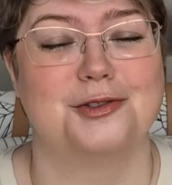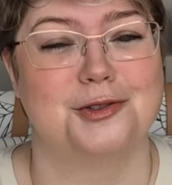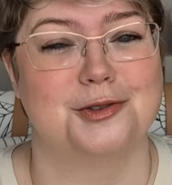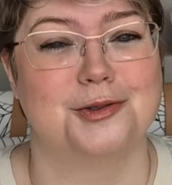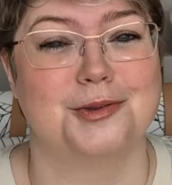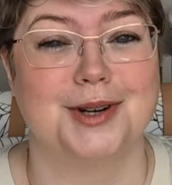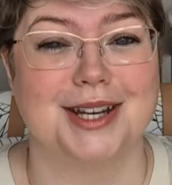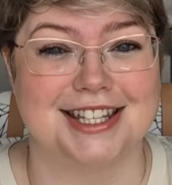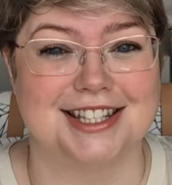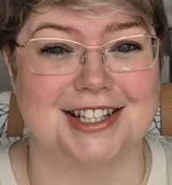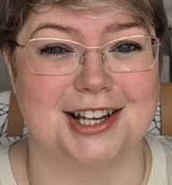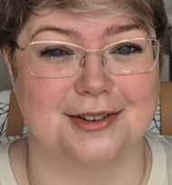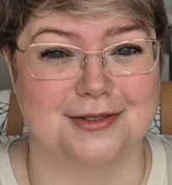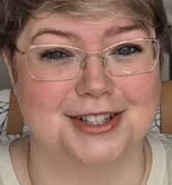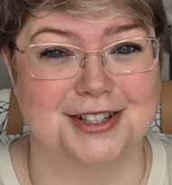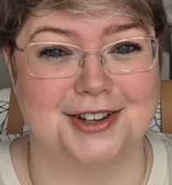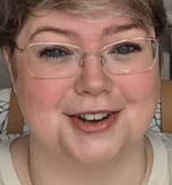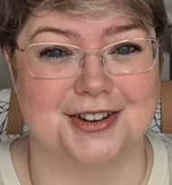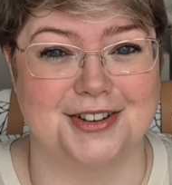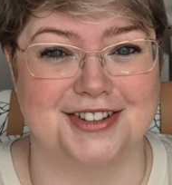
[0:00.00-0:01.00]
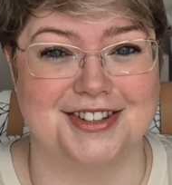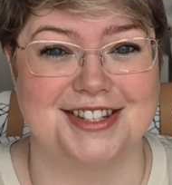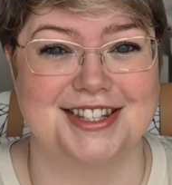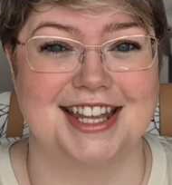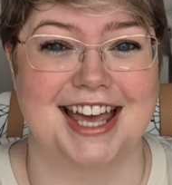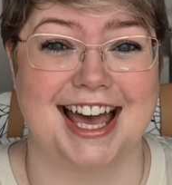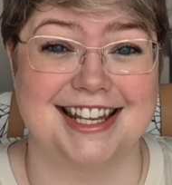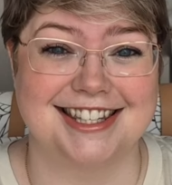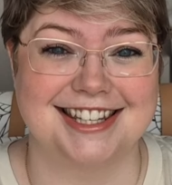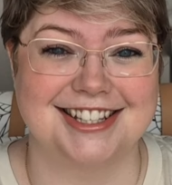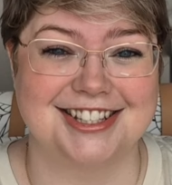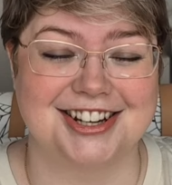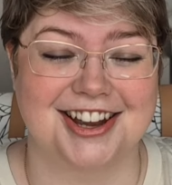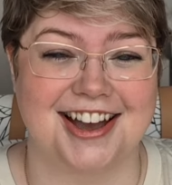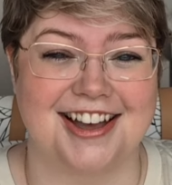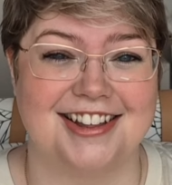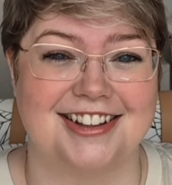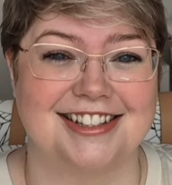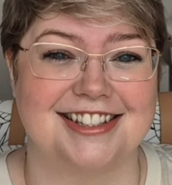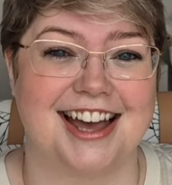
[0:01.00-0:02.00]
always loved dolls. As a
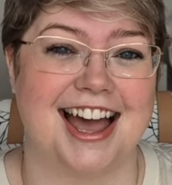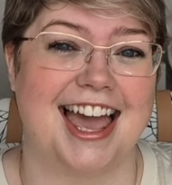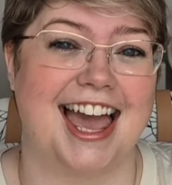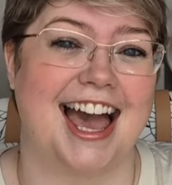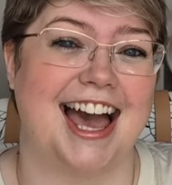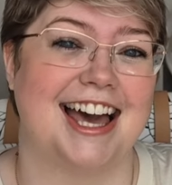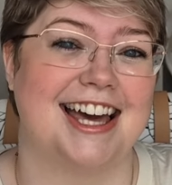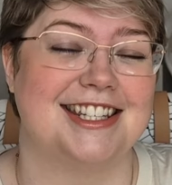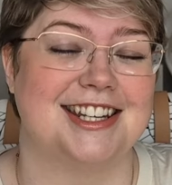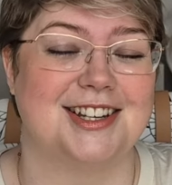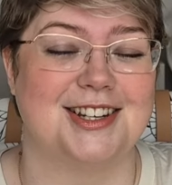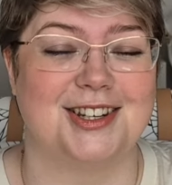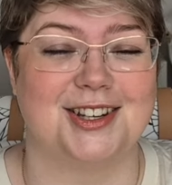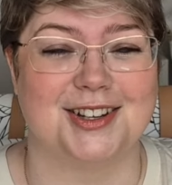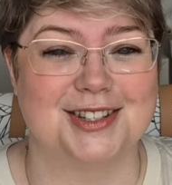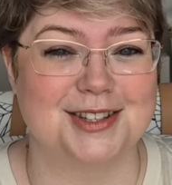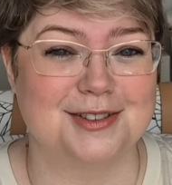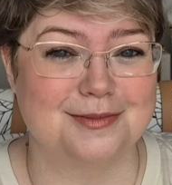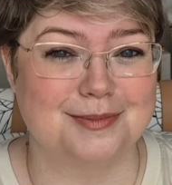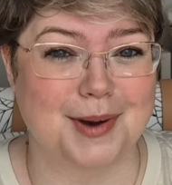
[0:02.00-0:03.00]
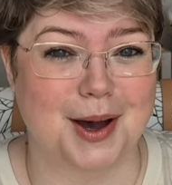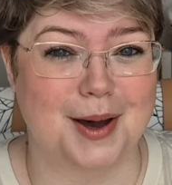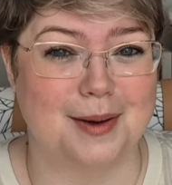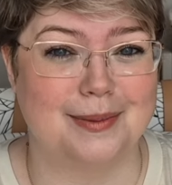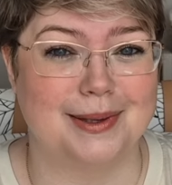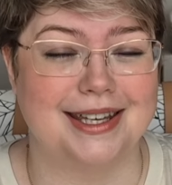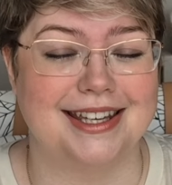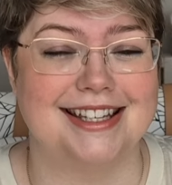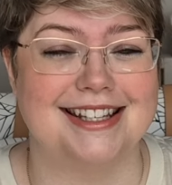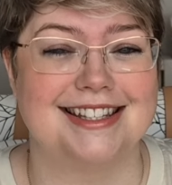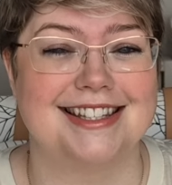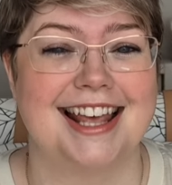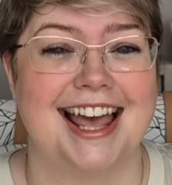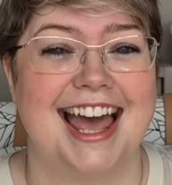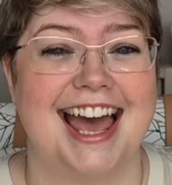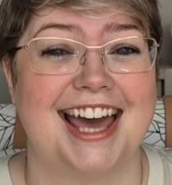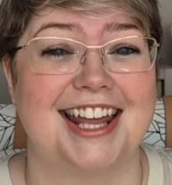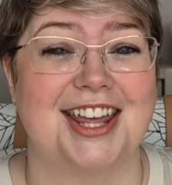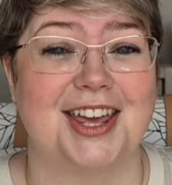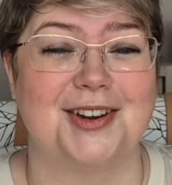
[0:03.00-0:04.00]
child I had lots of Barbies
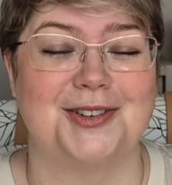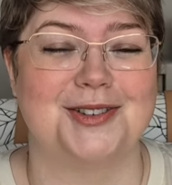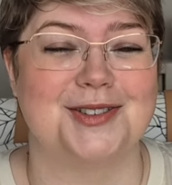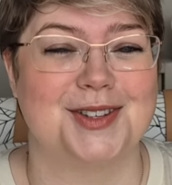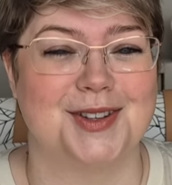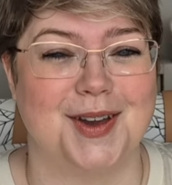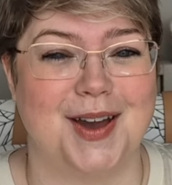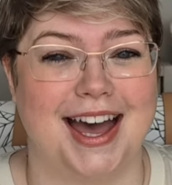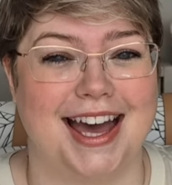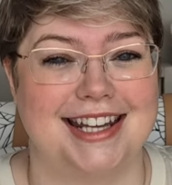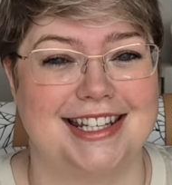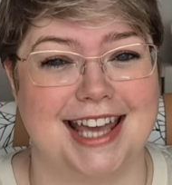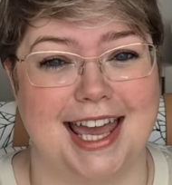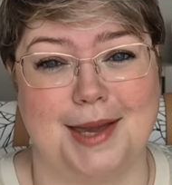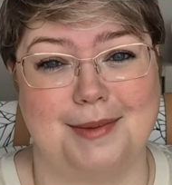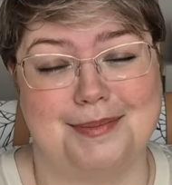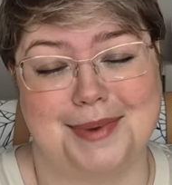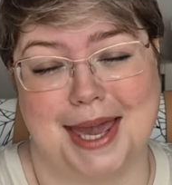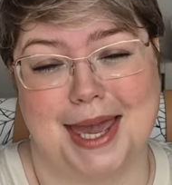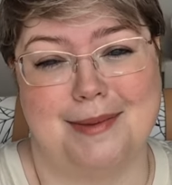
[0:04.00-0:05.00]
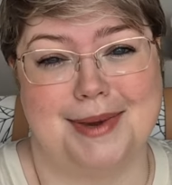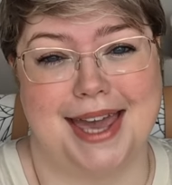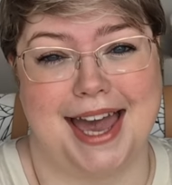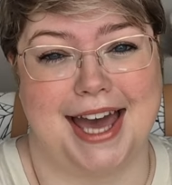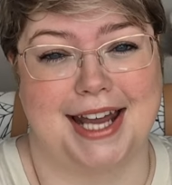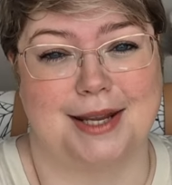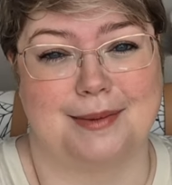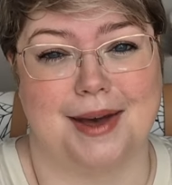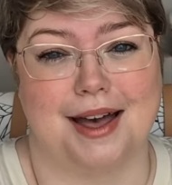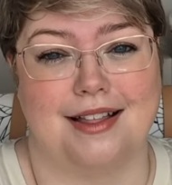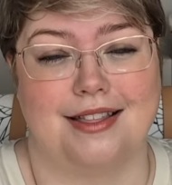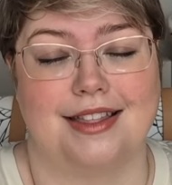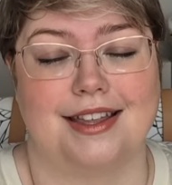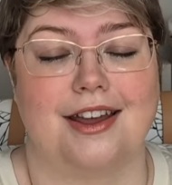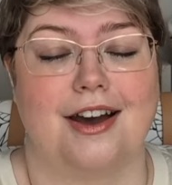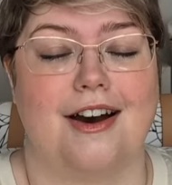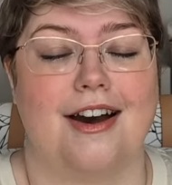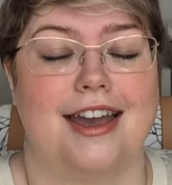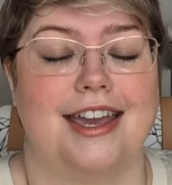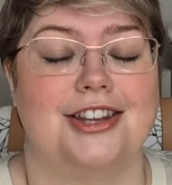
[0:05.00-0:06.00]
and I also had a baby Annabell that
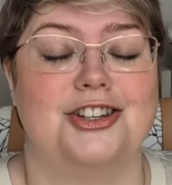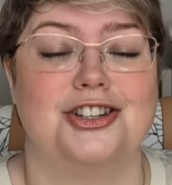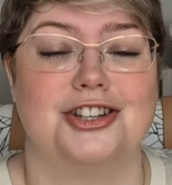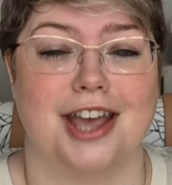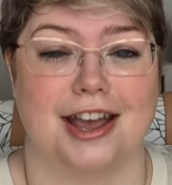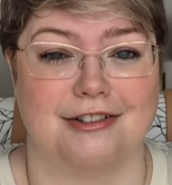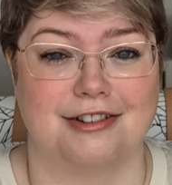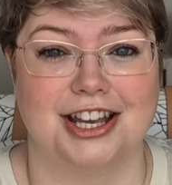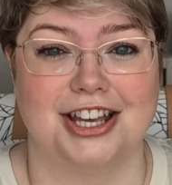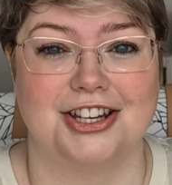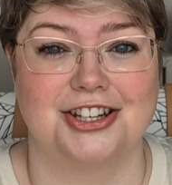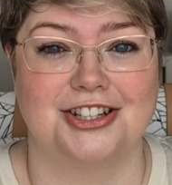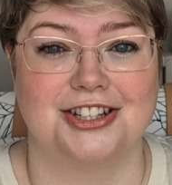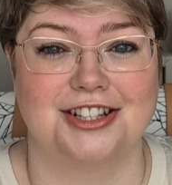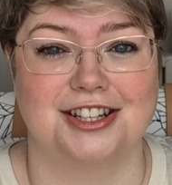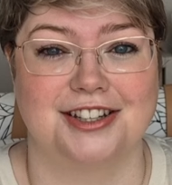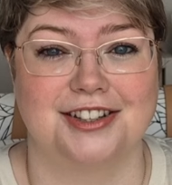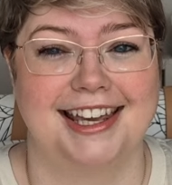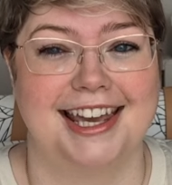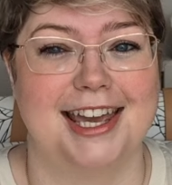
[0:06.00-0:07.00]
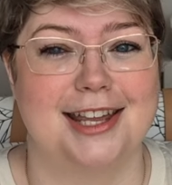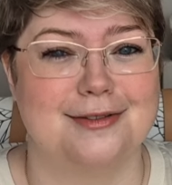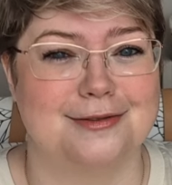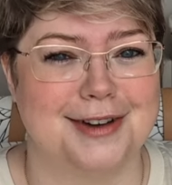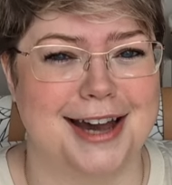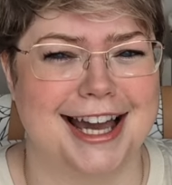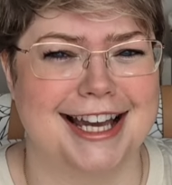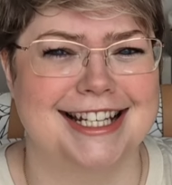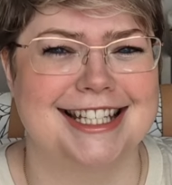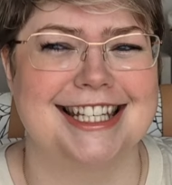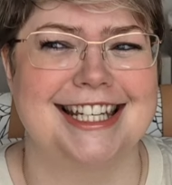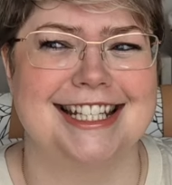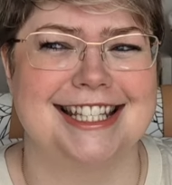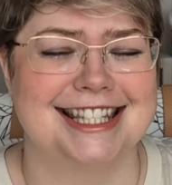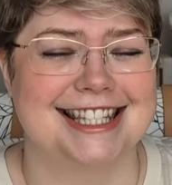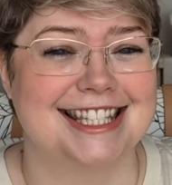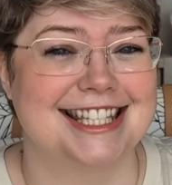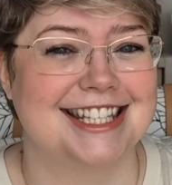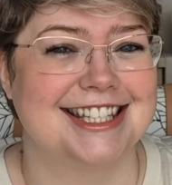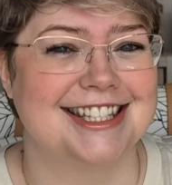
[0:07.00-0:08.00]
I cherished. In fact, it's
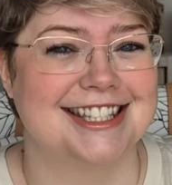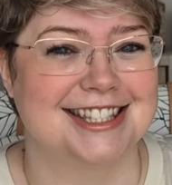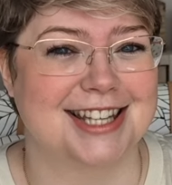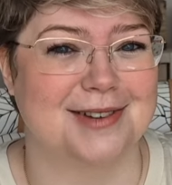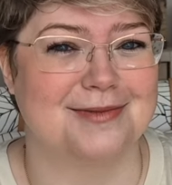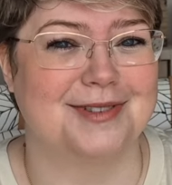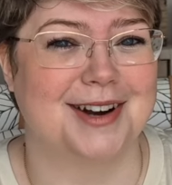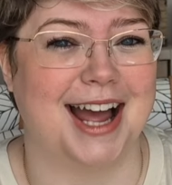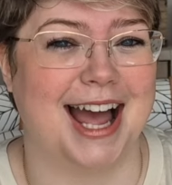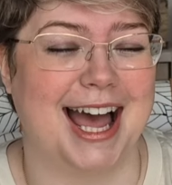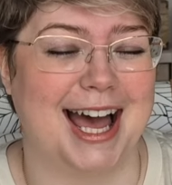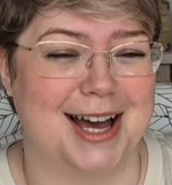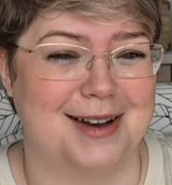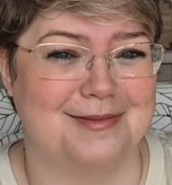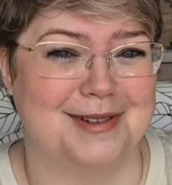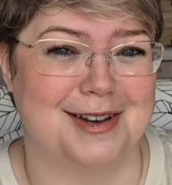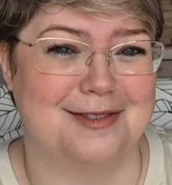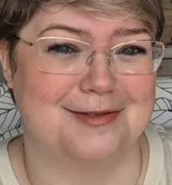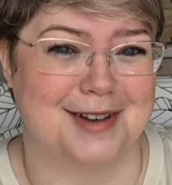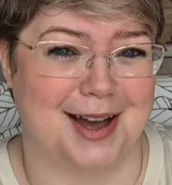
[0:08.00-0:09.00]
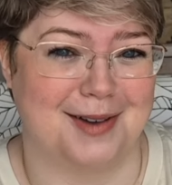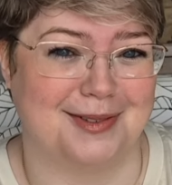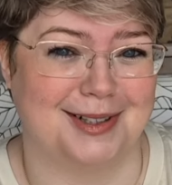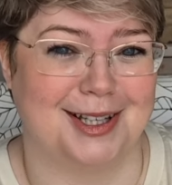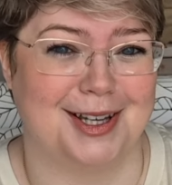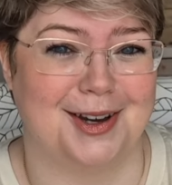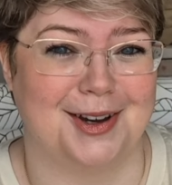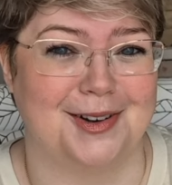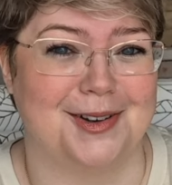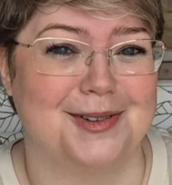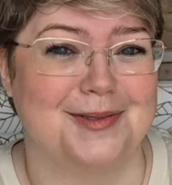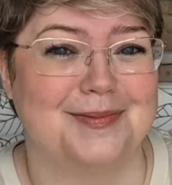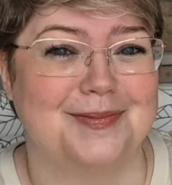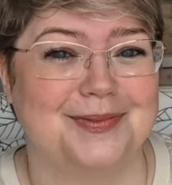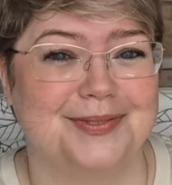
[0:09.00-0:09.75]
still somewhere at my family home.